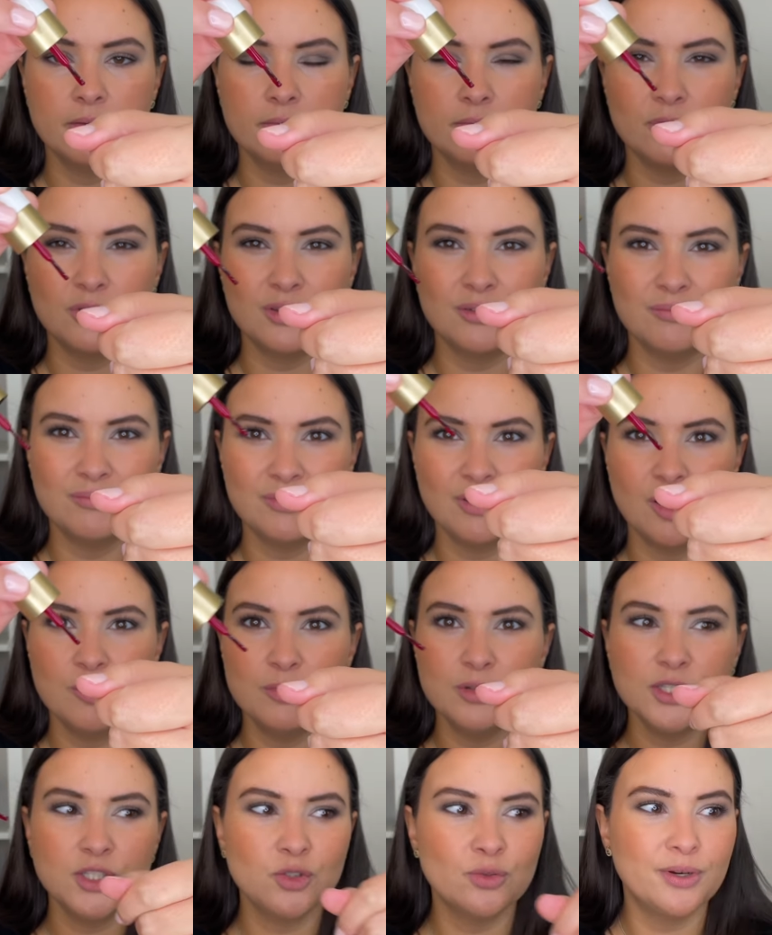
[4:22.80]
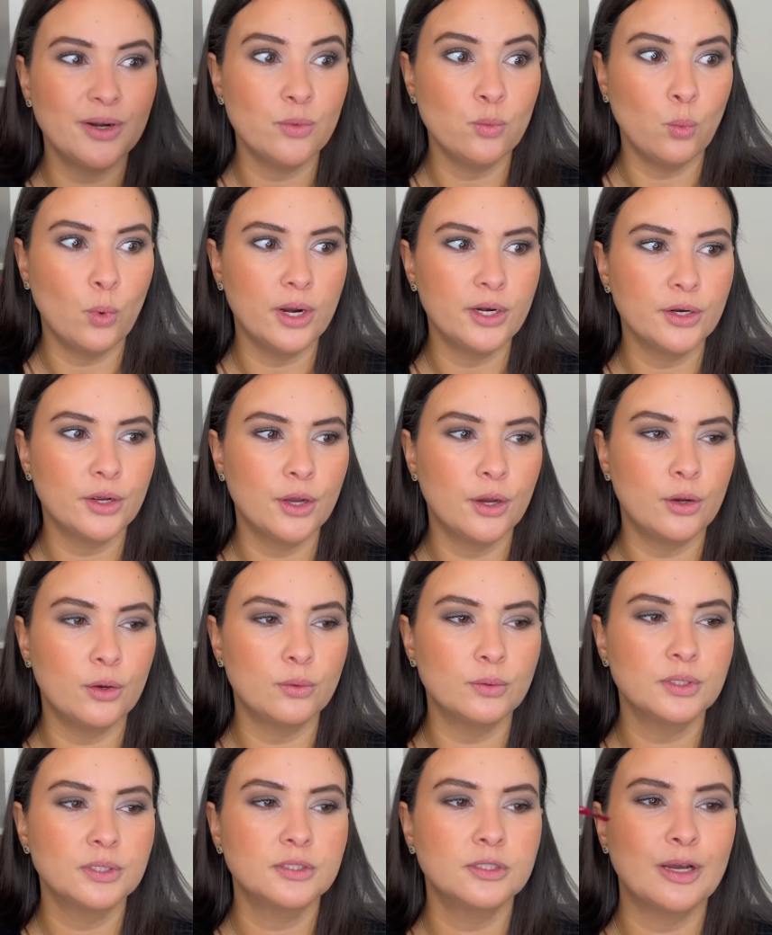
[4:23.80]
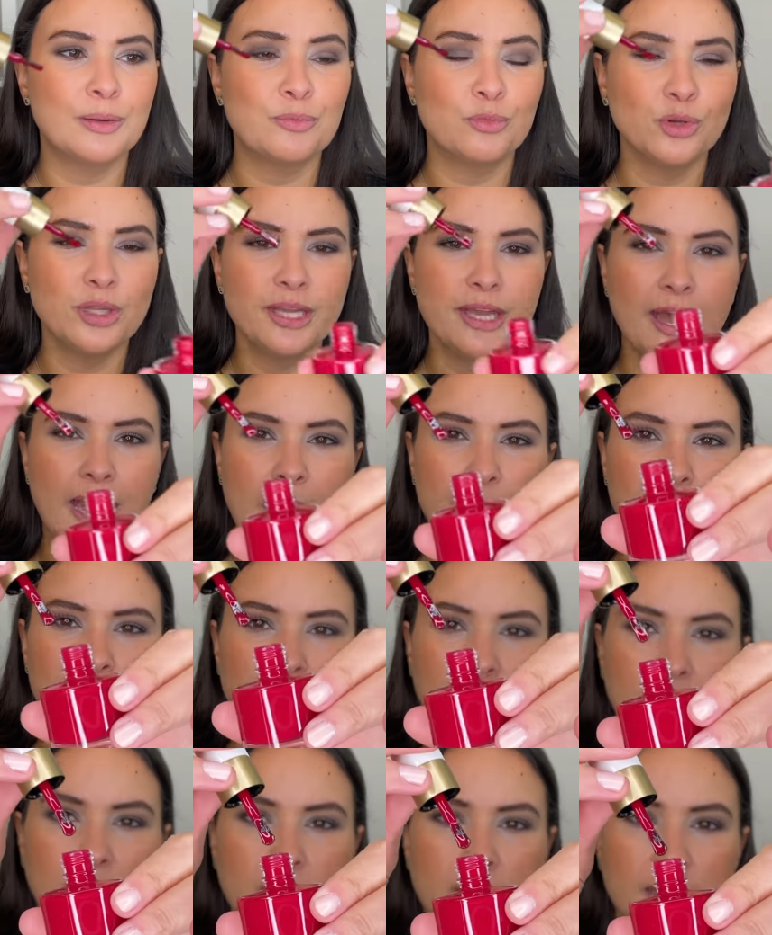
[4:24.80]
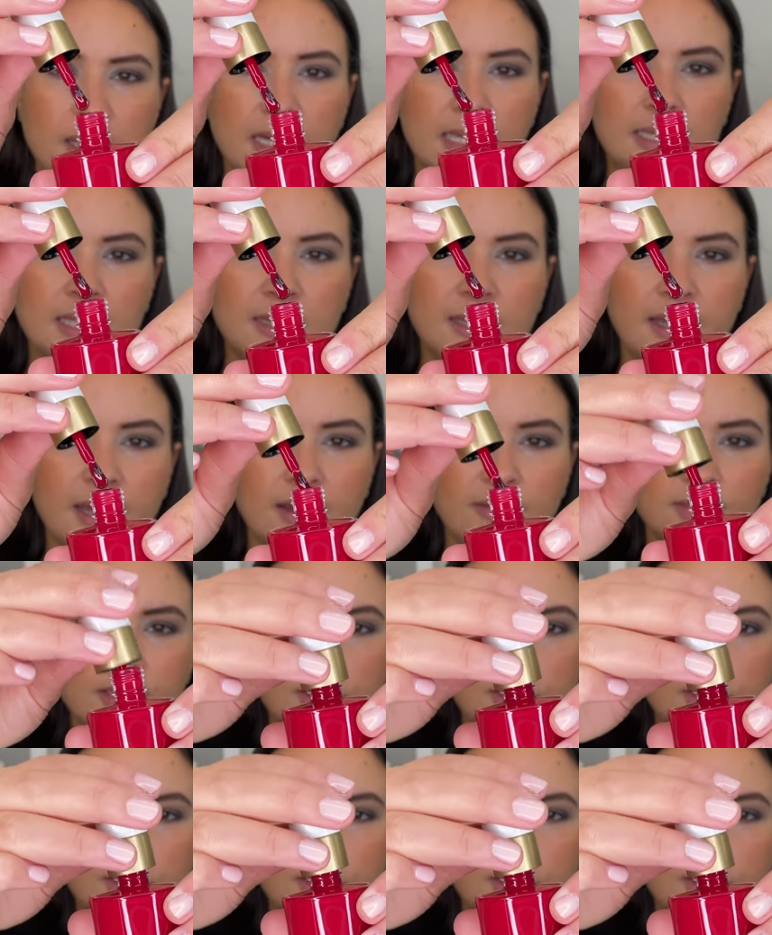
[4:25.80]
you can almost do it in one coat. So I'm really happy that they have